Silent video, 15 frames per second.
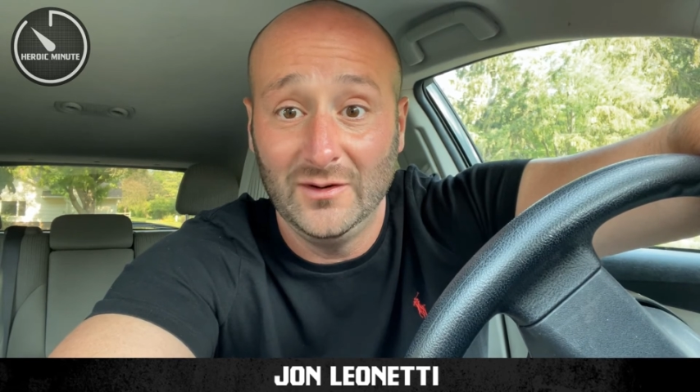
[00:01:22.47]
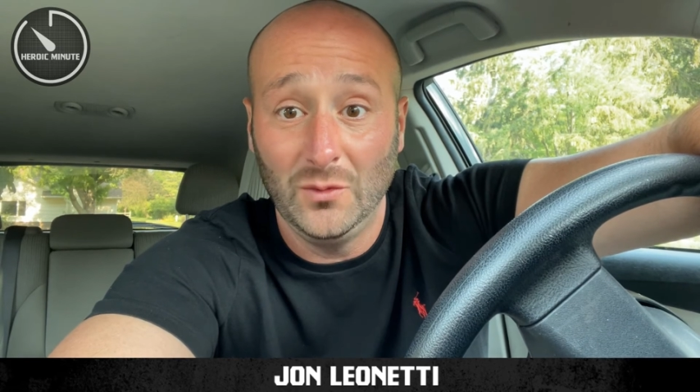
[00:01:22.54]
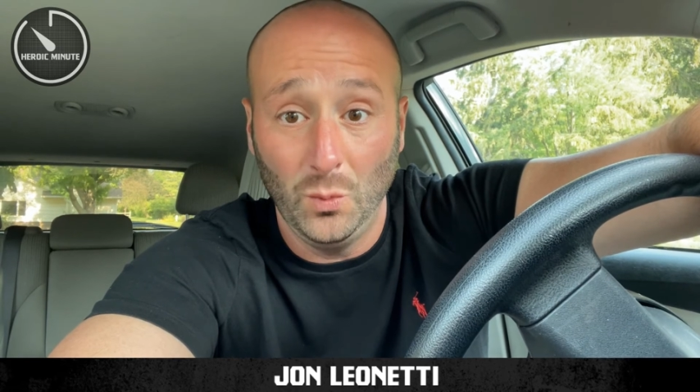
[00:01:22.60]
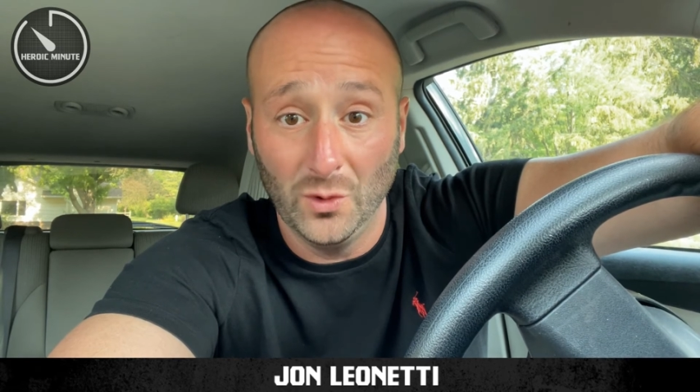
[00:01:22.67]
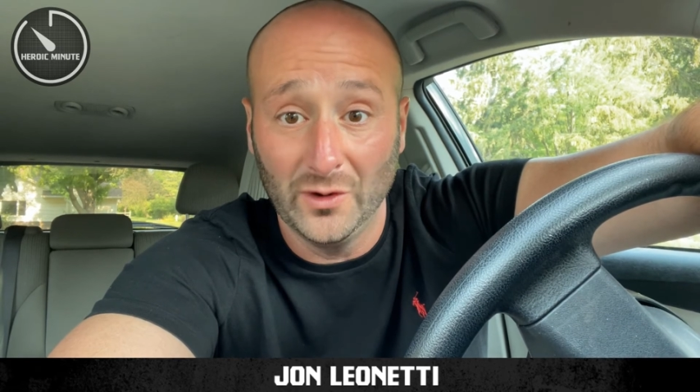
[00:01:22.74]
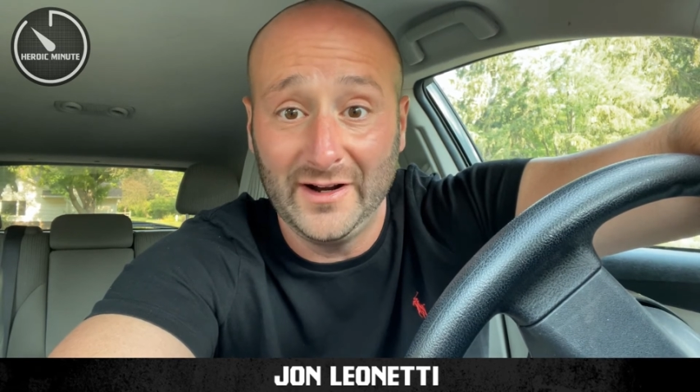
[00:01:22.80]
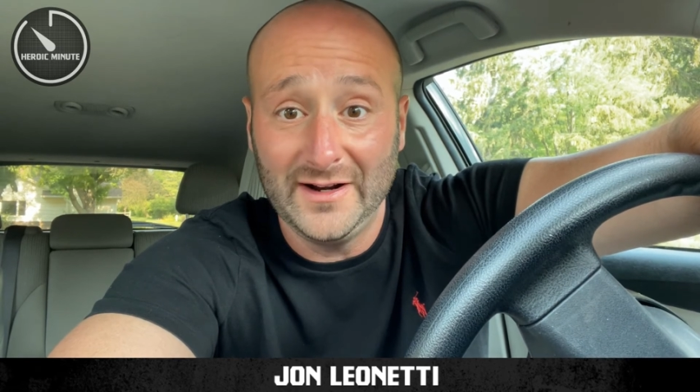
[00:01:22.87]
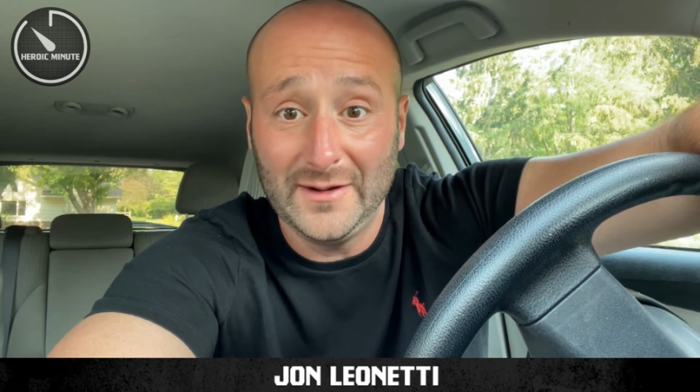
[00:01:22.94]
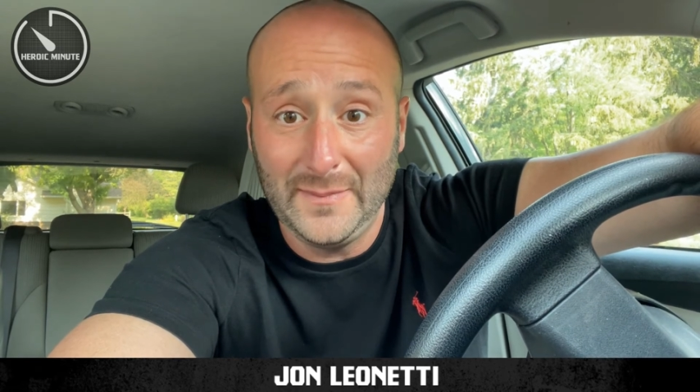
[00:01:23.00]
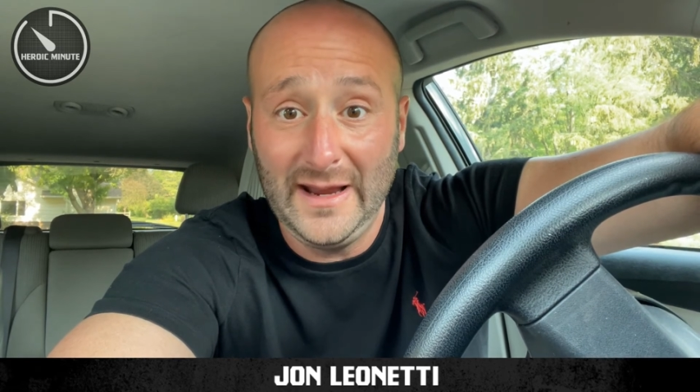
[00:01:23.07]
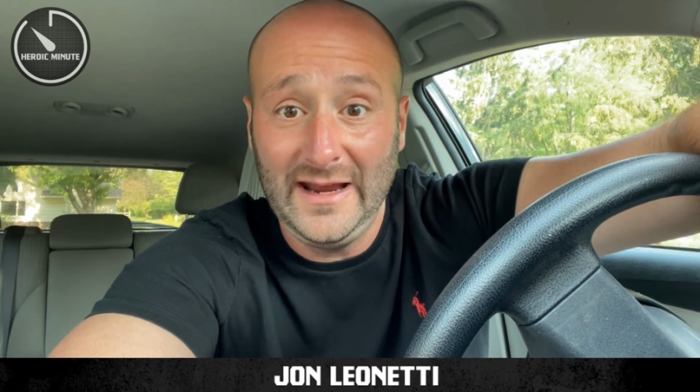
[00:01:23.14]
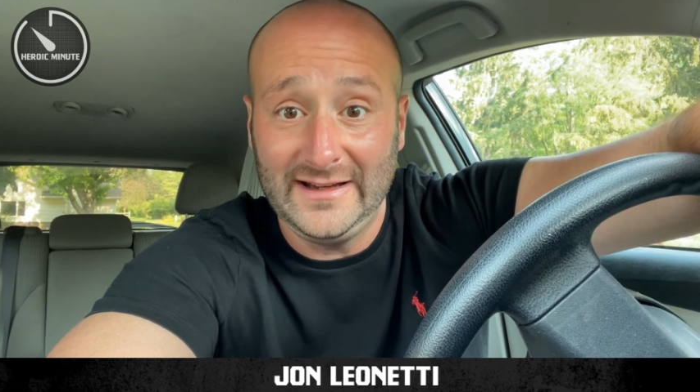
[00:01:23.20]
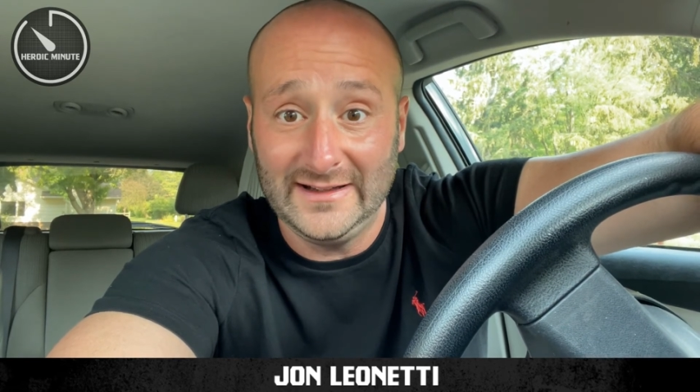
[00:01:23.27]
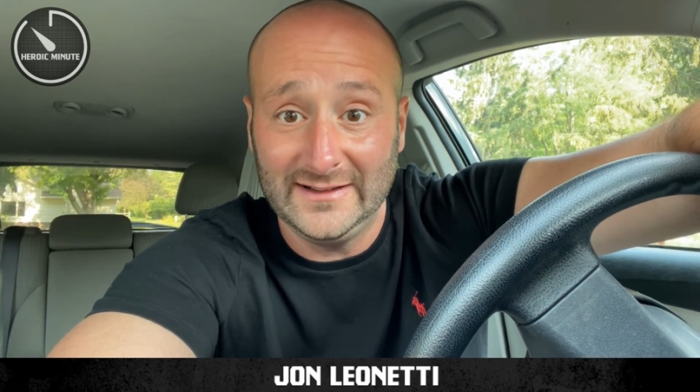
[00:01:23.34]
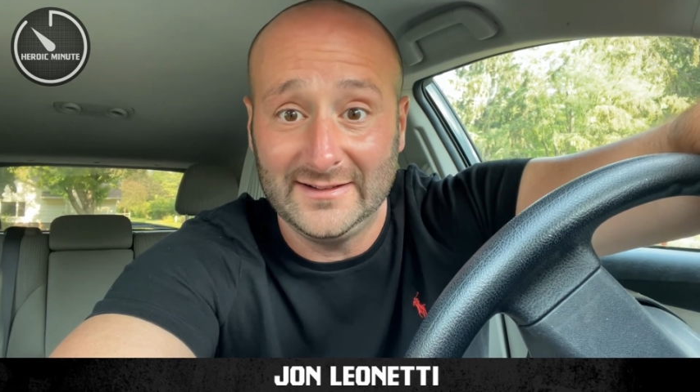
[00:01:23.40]
we're going to
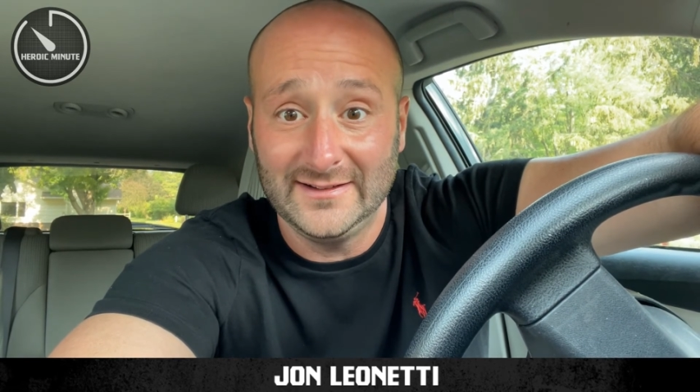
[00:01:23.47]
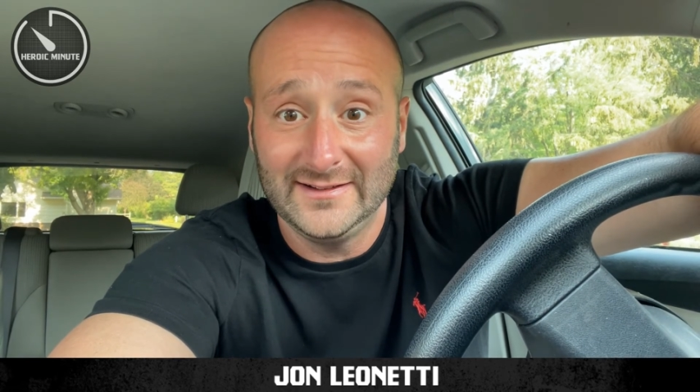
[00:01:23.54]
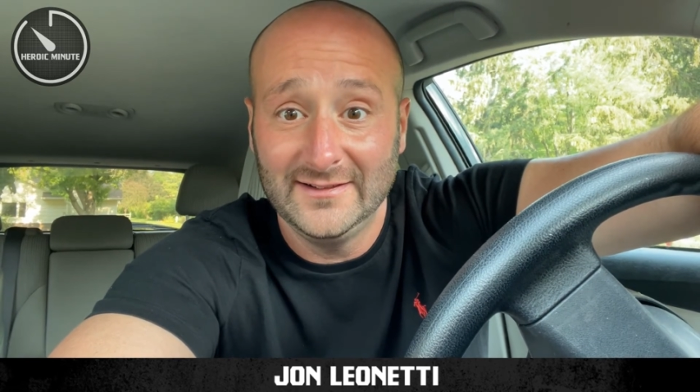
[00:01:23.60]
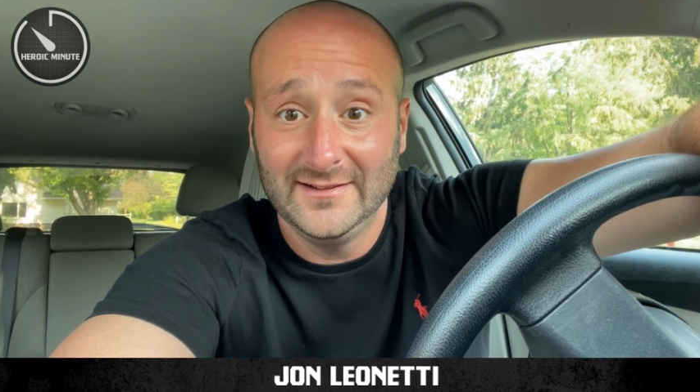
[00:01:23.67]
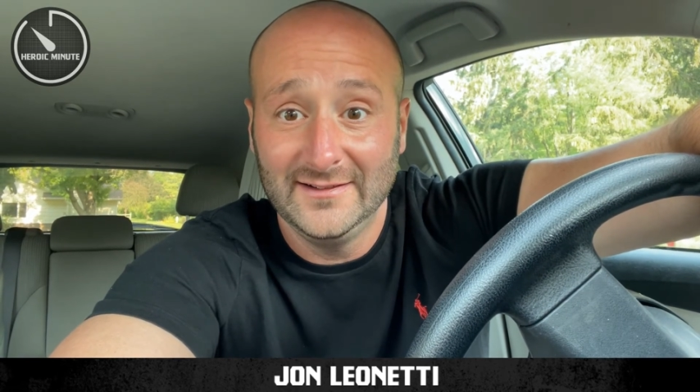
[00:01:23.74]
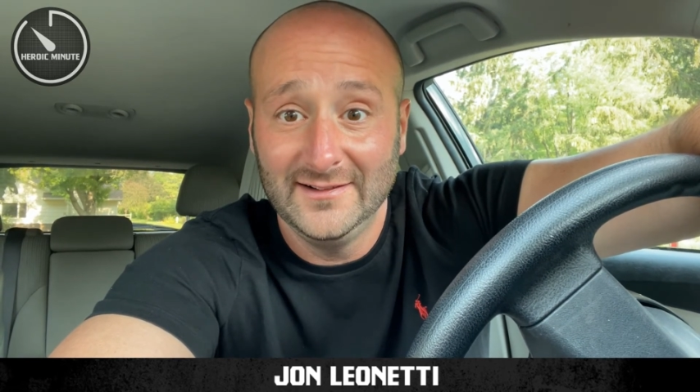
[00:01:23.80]
make it.